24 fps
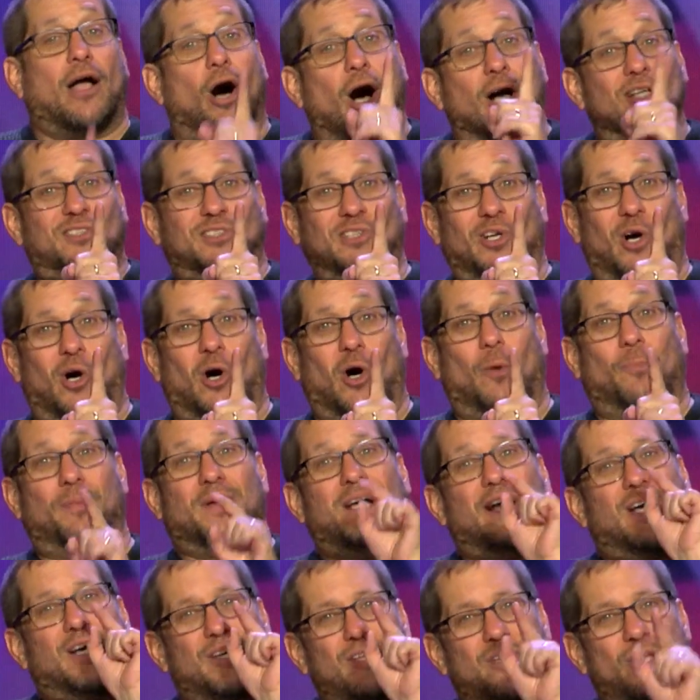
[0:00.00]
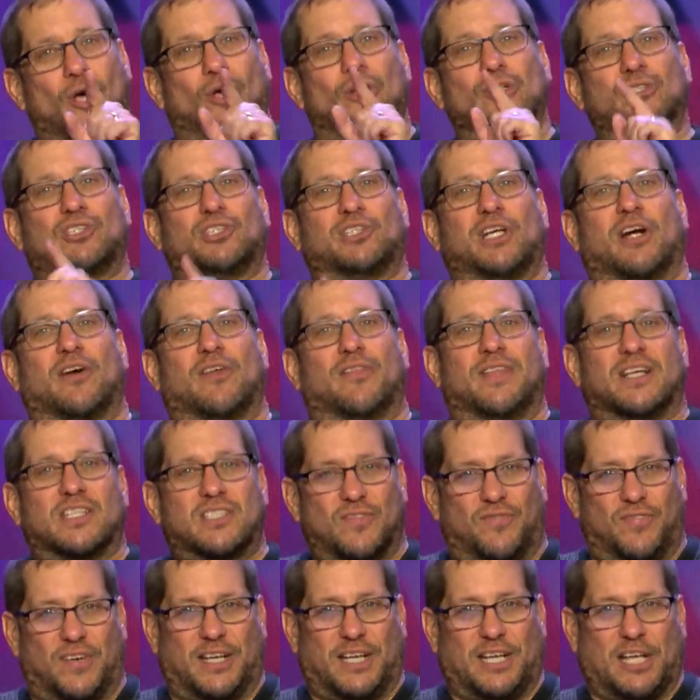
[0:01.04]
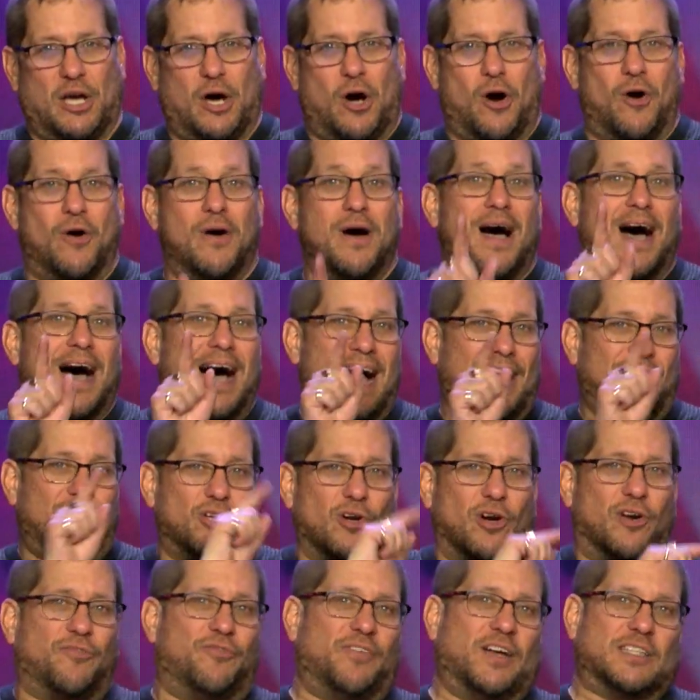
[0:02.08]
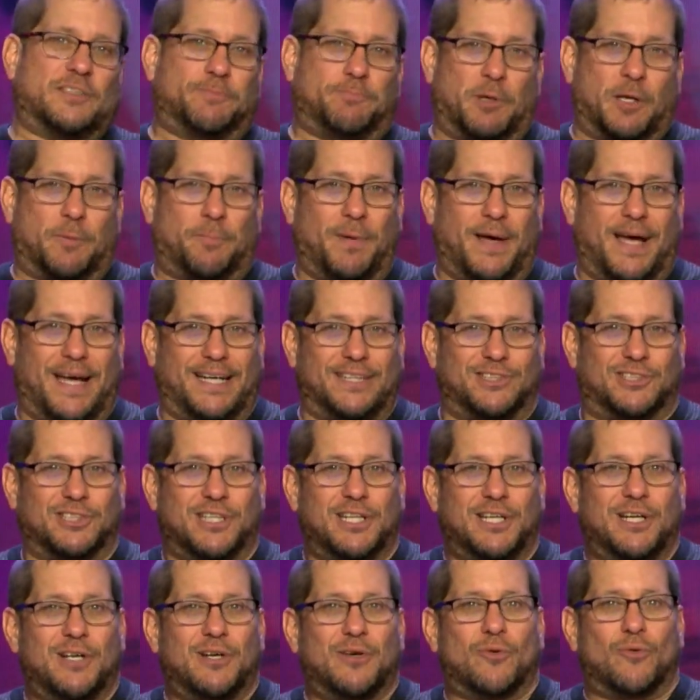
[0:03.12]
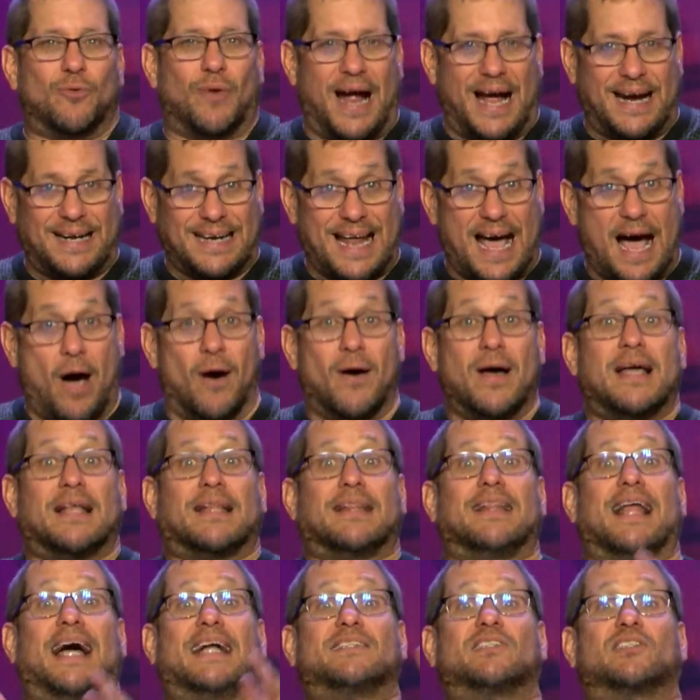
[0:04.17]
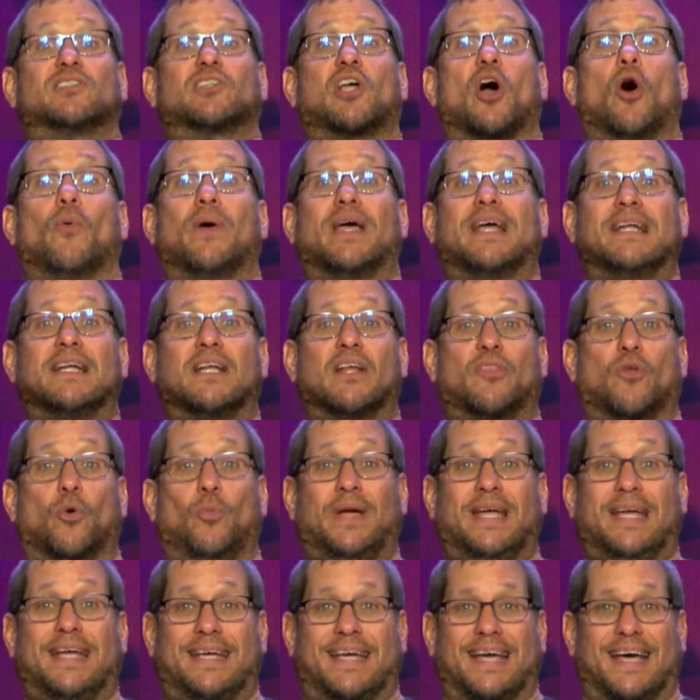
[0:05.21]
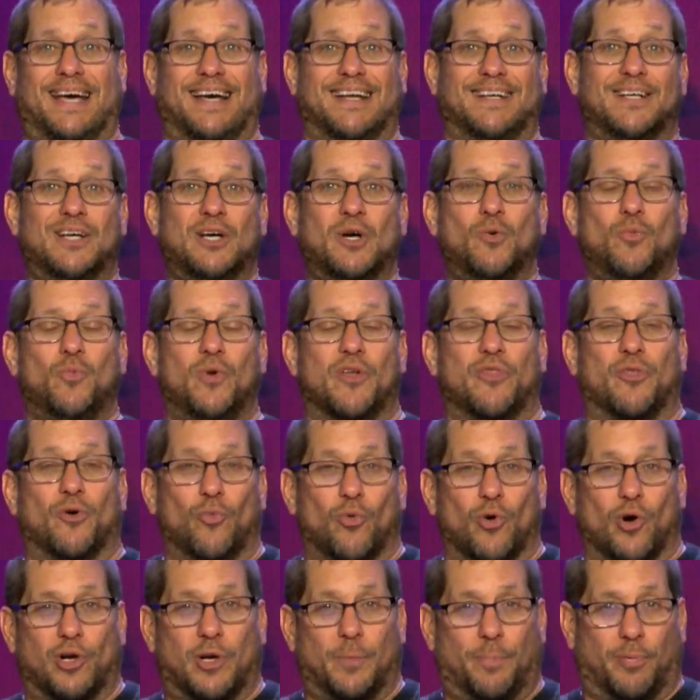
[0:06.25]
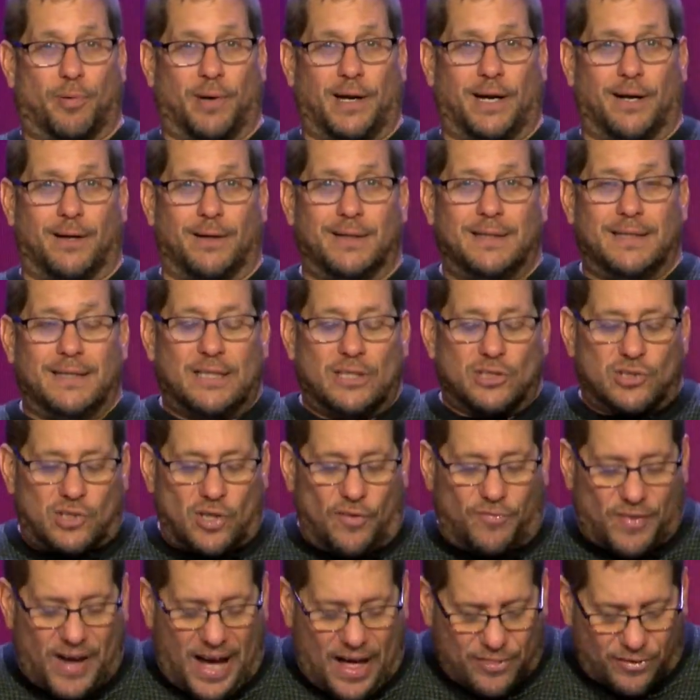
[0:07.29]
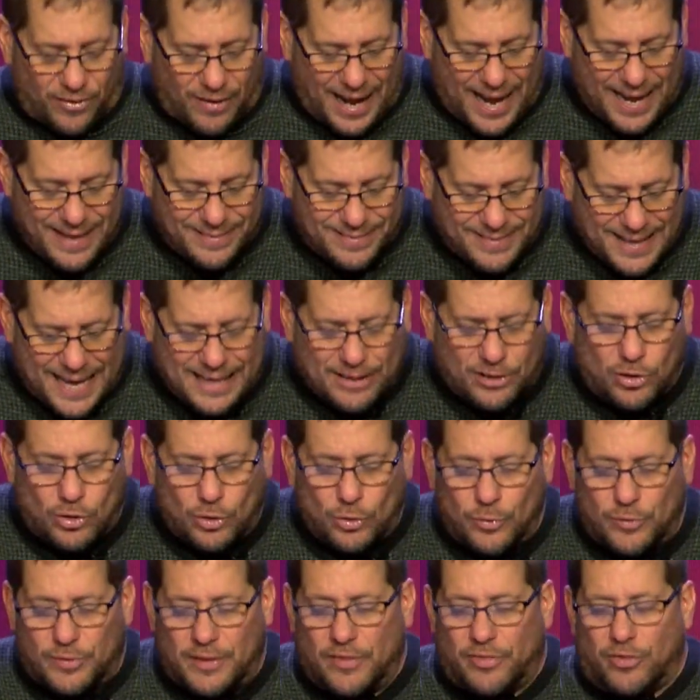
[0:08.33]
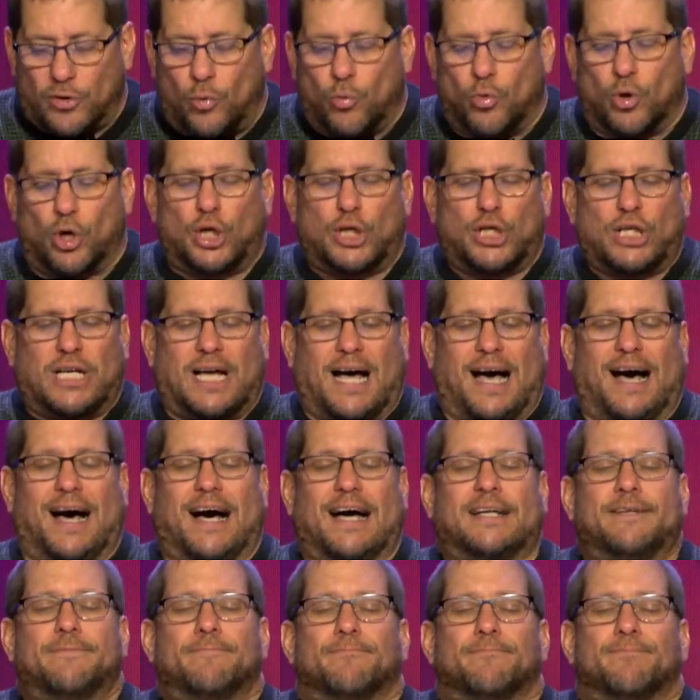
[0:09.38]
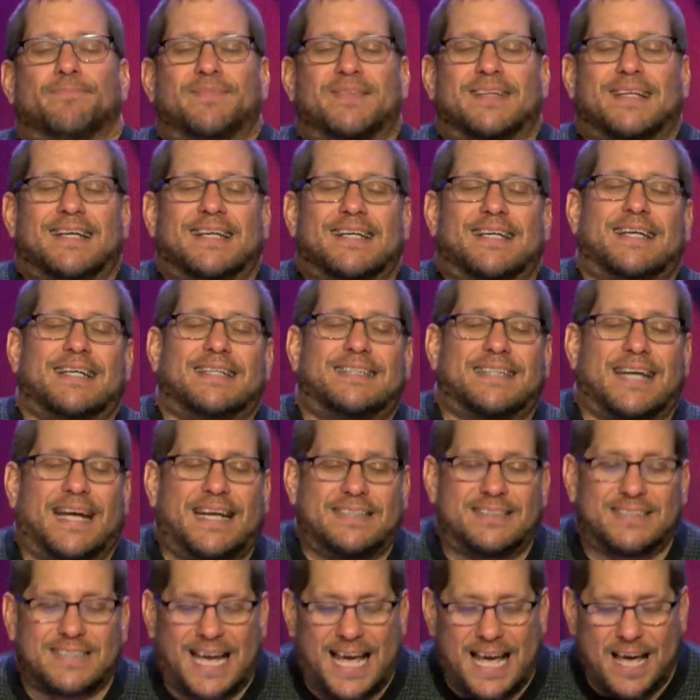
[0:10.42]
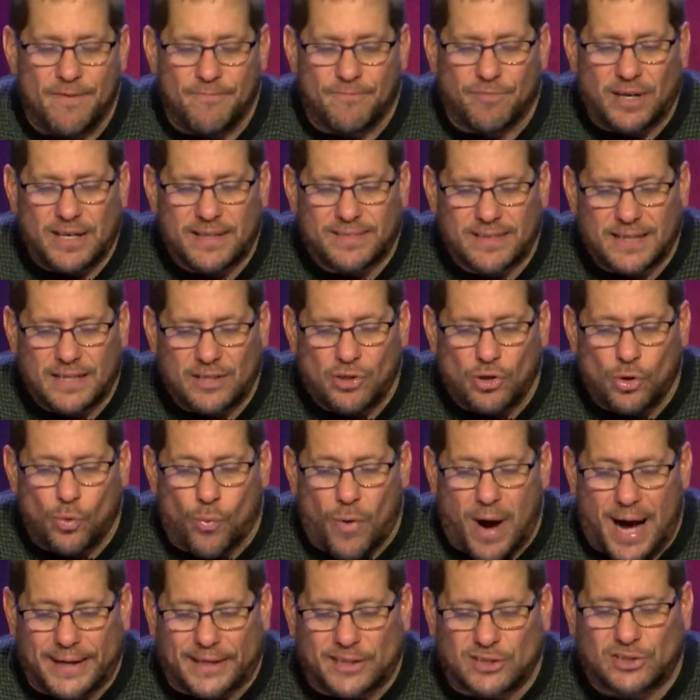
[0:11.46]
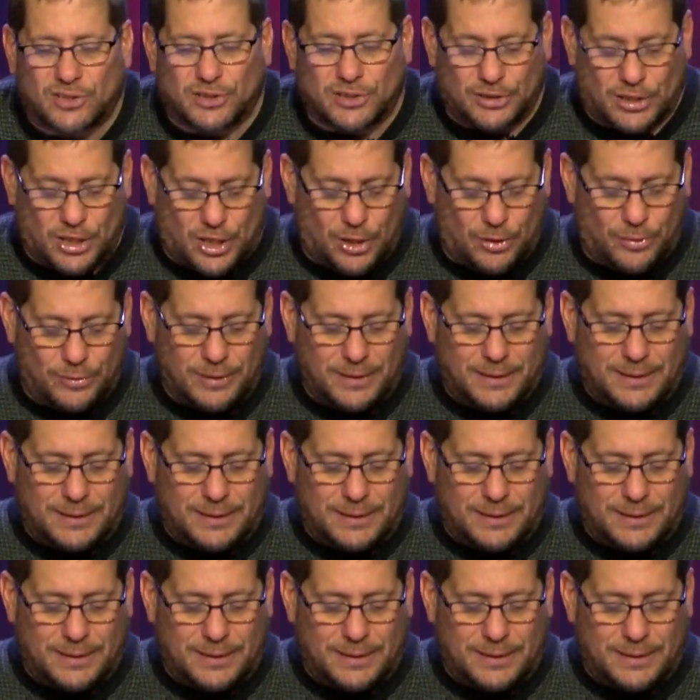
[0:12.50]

also hope you'll share this video on your Facebook page right now. Let's go into the weekend with a word of prayer. So, Father, I thank you that the Word of God contains everything you want us to know